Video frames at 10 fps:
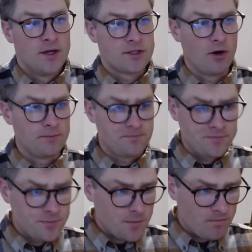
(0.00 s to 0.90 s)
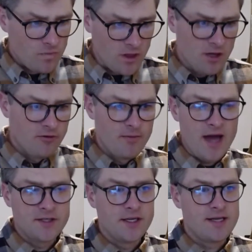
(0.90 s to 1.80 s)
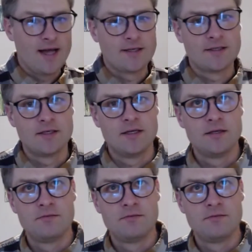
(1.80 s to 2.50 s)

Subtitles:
So if you imagine it takes